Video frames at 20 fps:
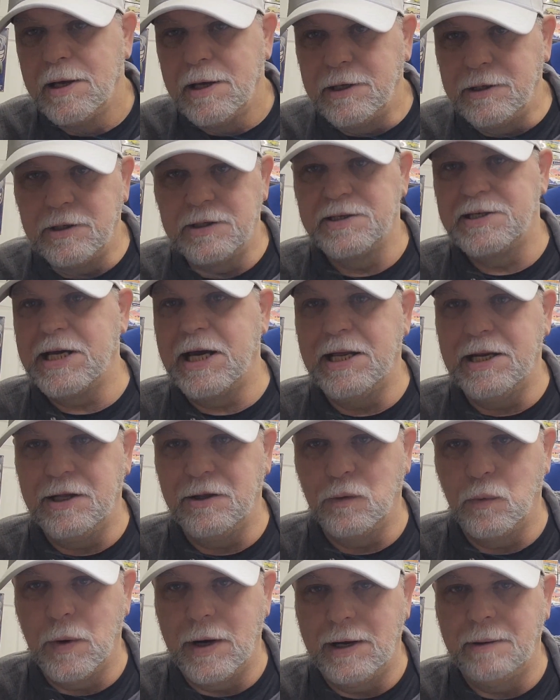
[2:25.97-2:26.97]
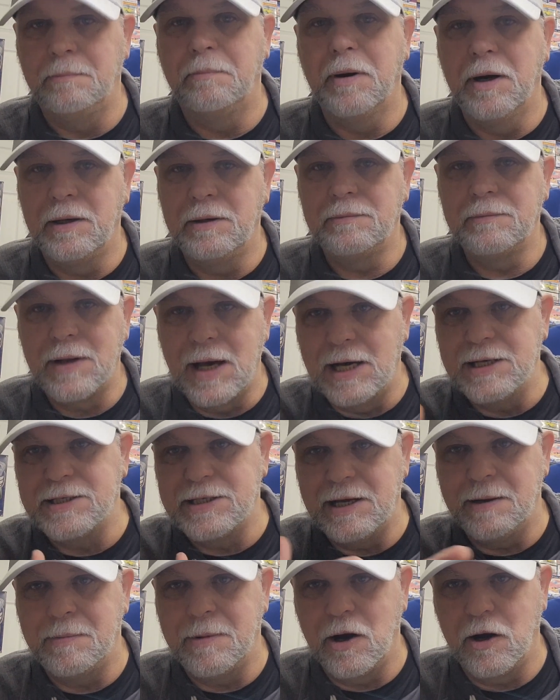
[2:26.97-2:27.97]
You can say it either way, but I
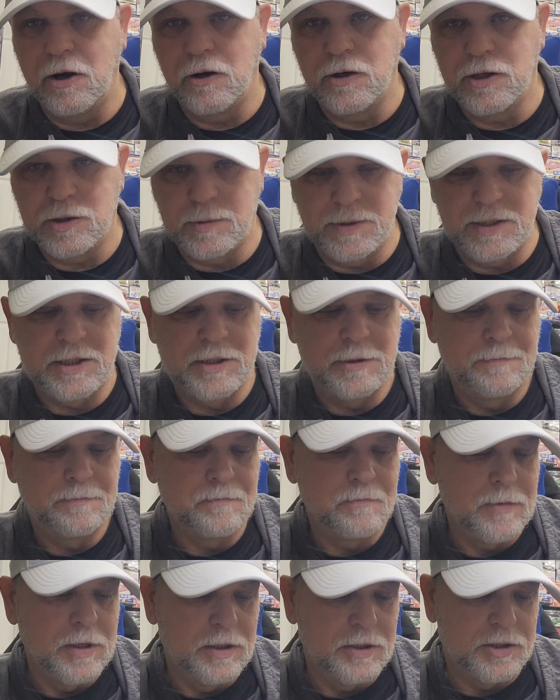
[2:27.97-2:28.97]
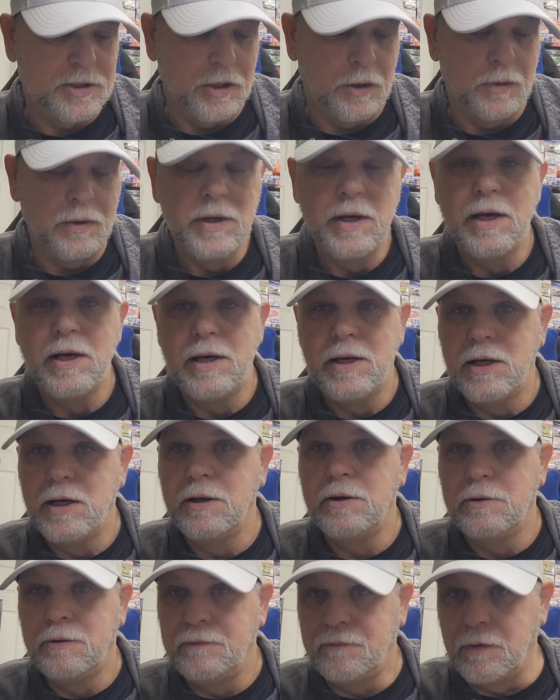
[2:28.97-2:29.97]
say Merry Christmas. So,
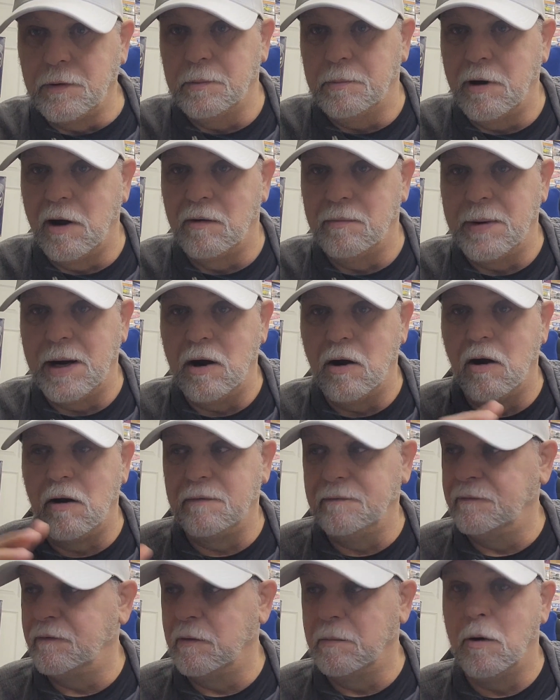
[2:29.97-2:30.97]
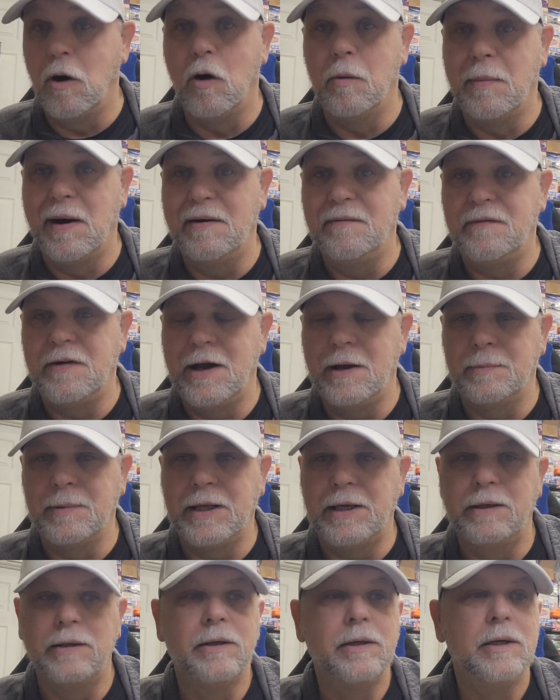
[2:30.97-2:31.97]
from the bottom of my heart and from all my
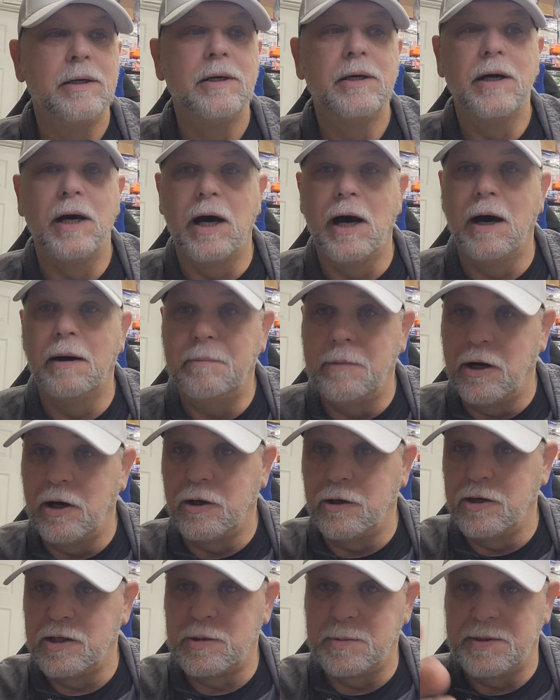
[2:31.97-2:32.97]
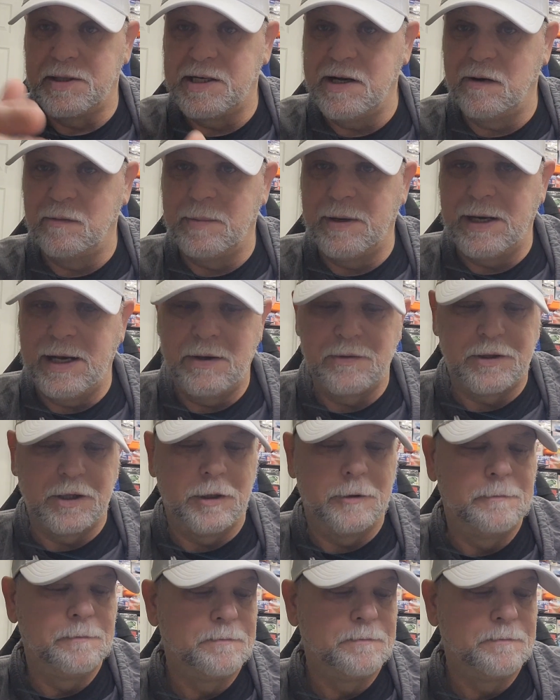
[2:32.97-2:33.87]
family, Merry Christmas to everybody out there.